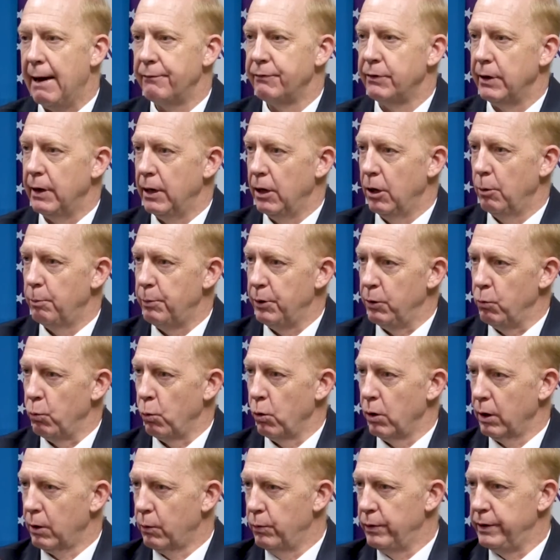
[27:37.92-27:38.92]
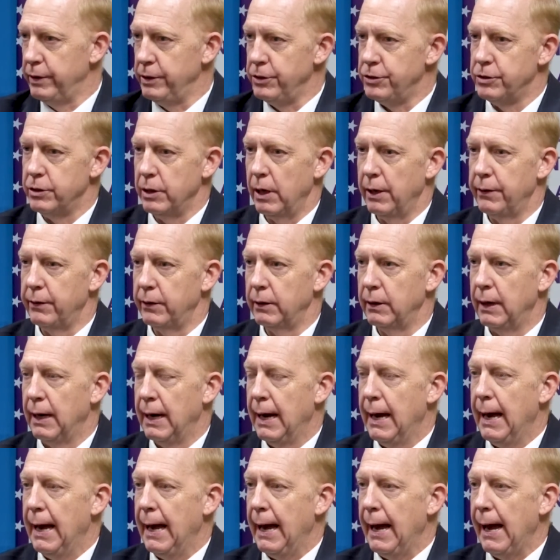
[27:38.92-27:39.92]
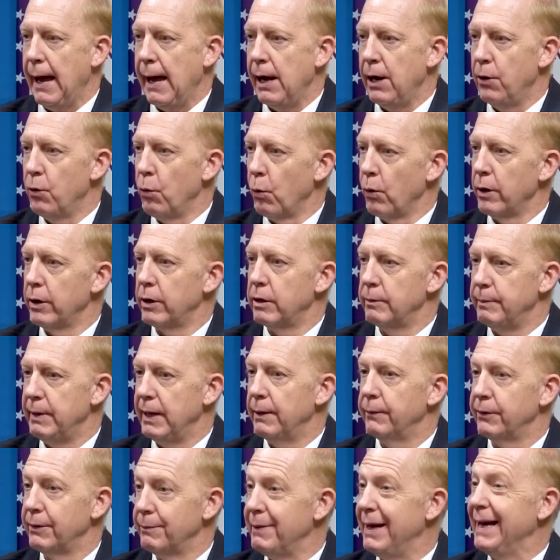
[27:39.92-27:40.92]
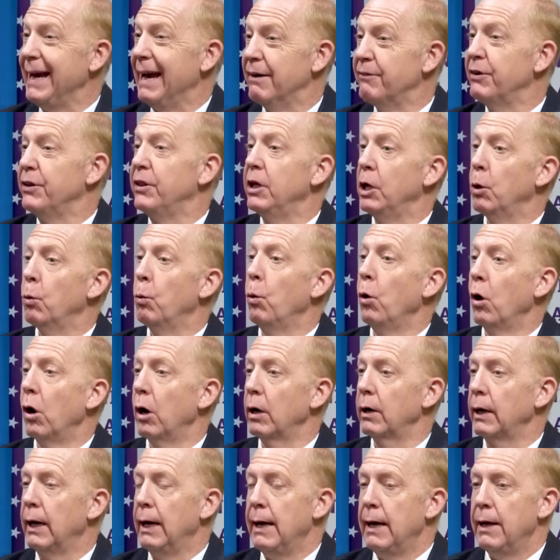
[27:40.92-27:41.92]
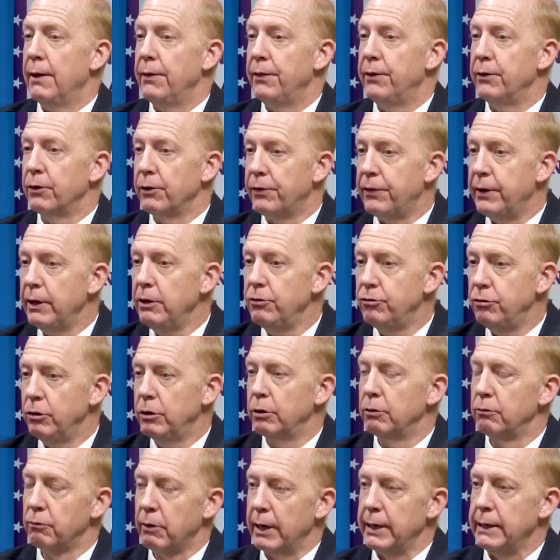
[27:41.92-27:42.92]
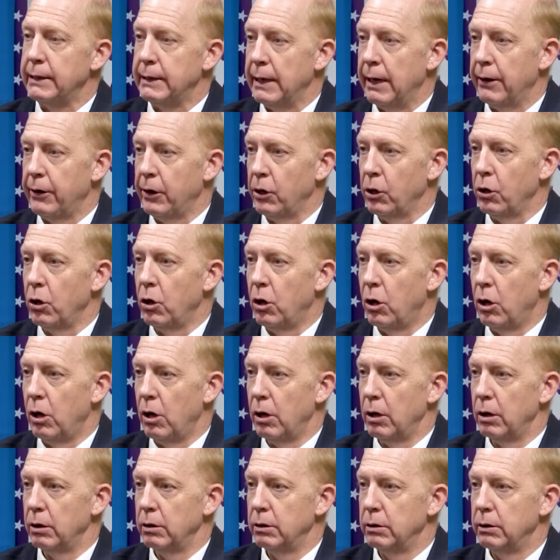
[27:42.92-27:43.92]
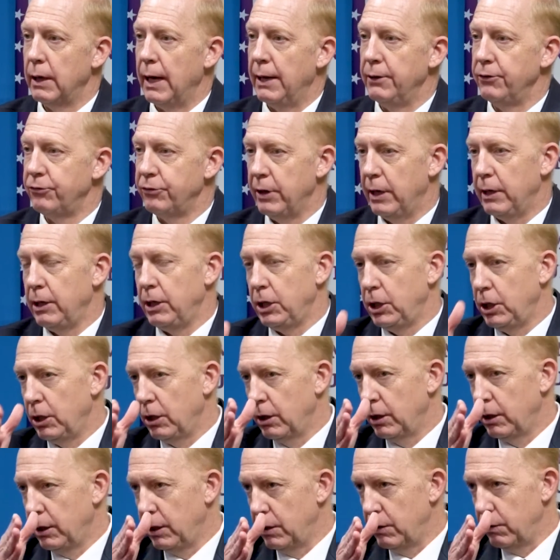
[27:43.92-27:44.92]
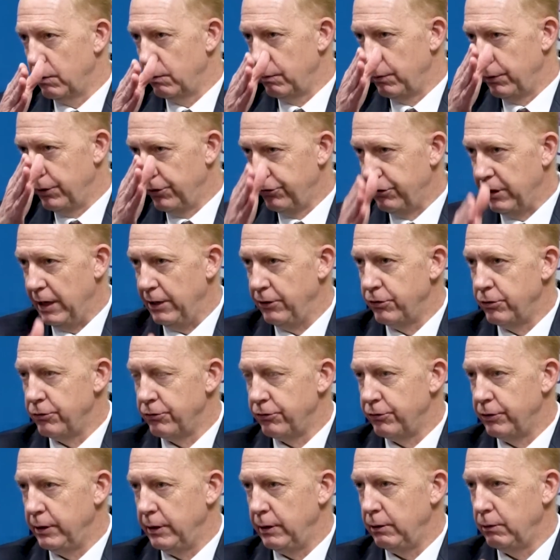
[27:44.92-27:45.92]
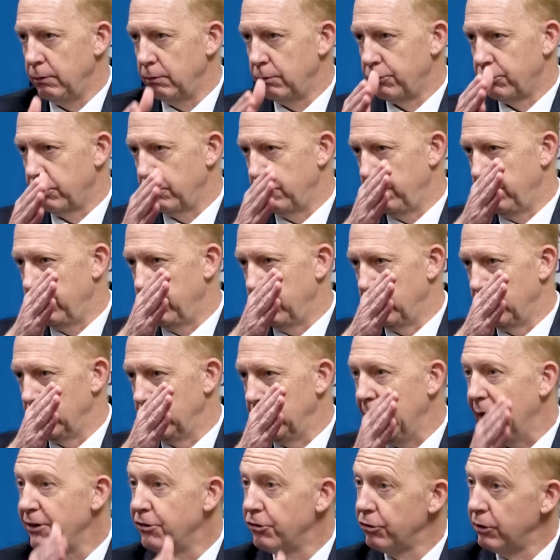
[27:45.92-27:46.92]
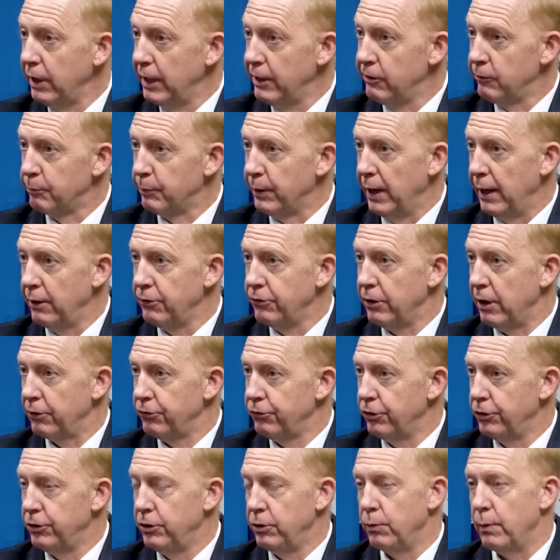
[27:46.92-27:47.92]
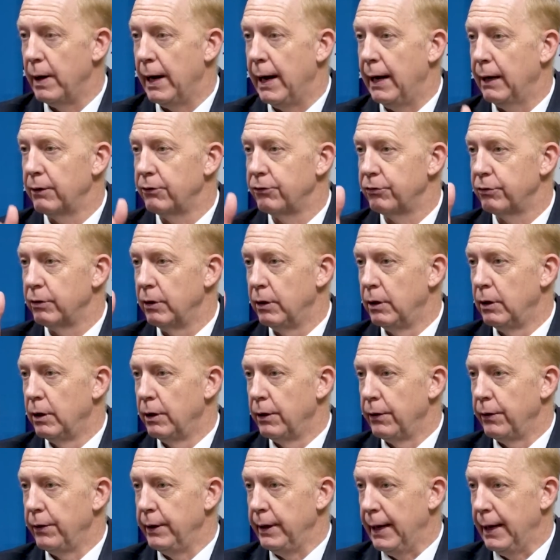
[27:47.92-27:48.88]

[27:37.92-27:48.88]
to help and work with each other in order to be able to make everything work. There are things you can write down in law and say, this agency, so the legislative branch has to do X, the